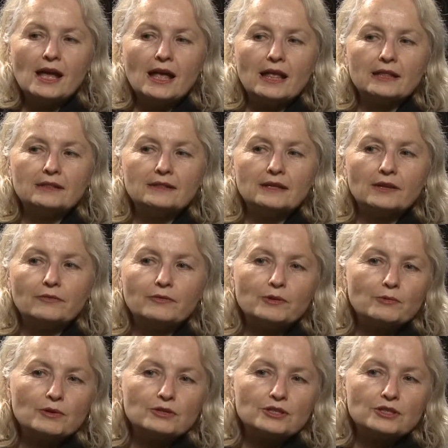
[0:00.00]
And if
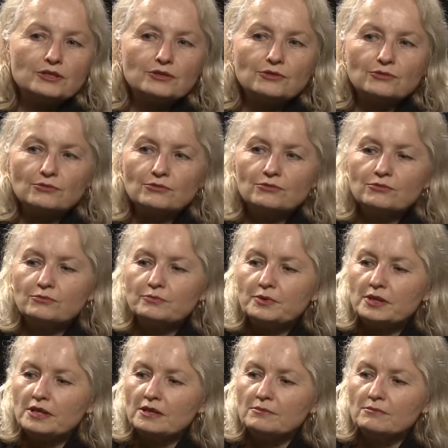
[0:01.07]
we wanted to
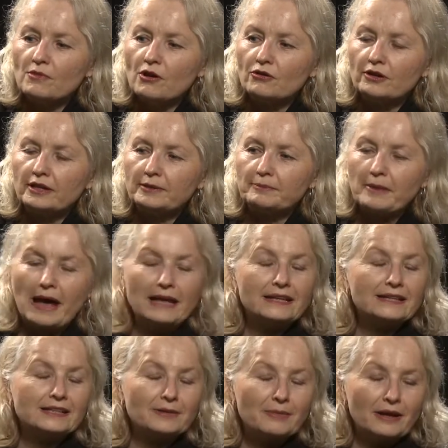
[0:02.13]
be morally
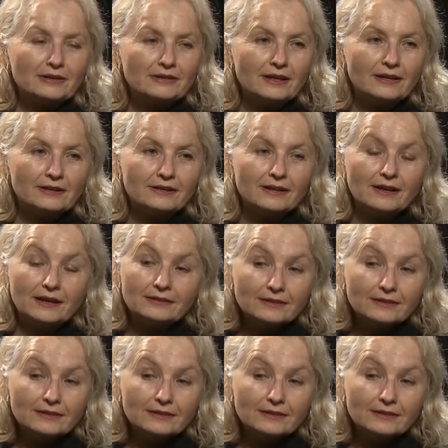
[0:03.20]
panicked about anything,